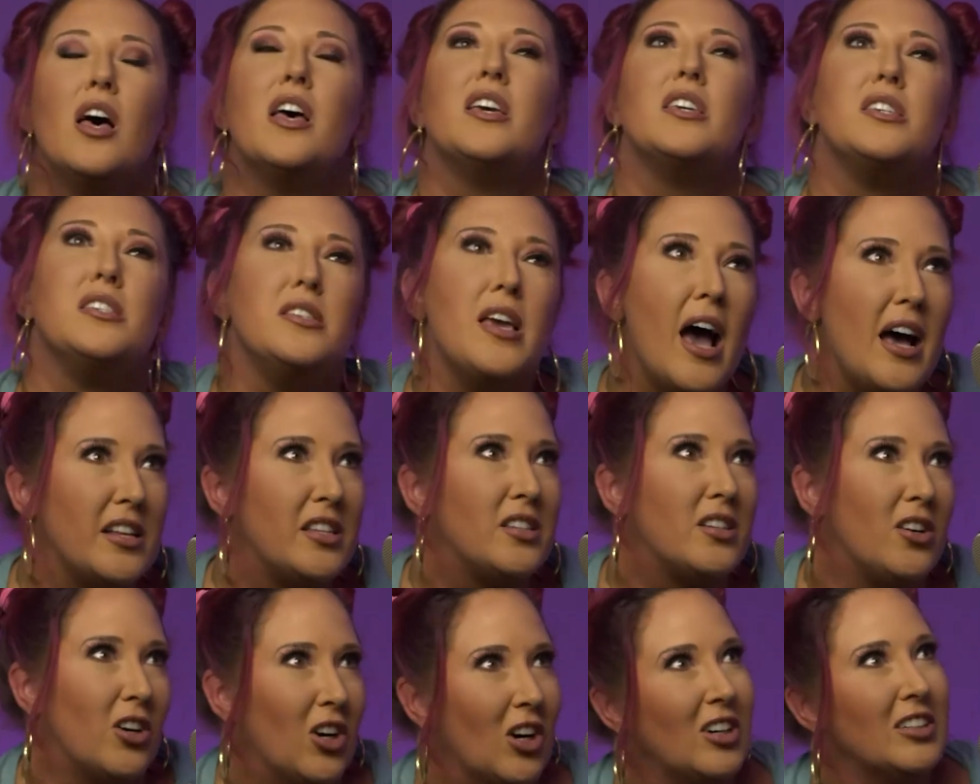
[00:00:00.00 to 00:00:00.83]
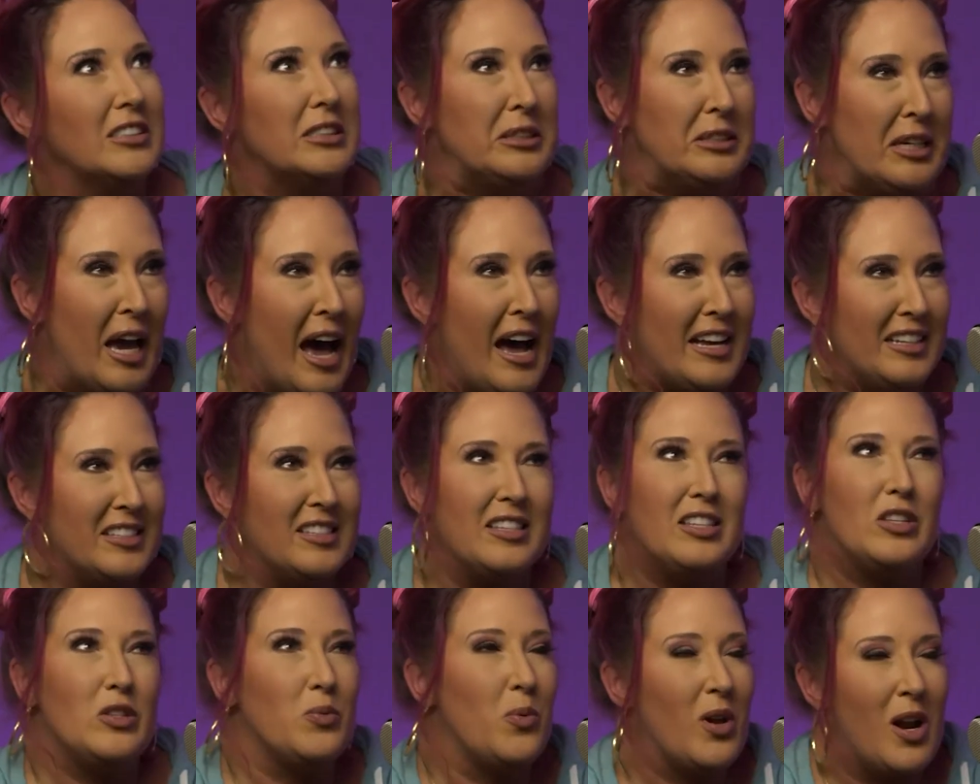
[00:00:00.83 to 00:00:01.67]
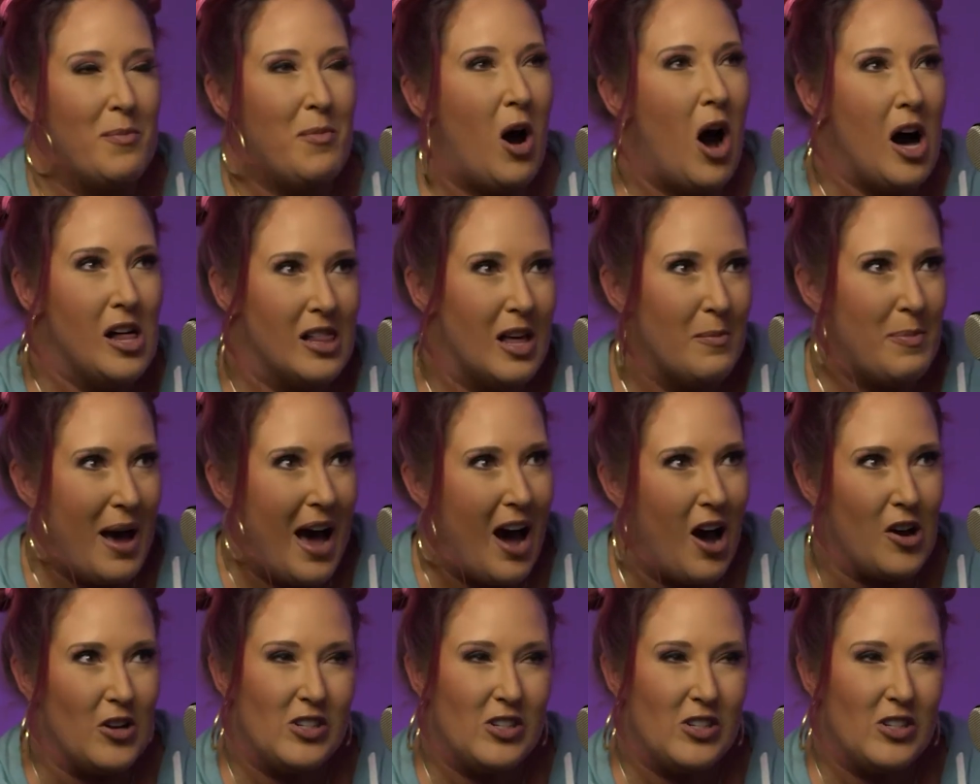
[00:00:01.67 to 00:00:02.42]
yes, girl. Yes. This is what I'm all about.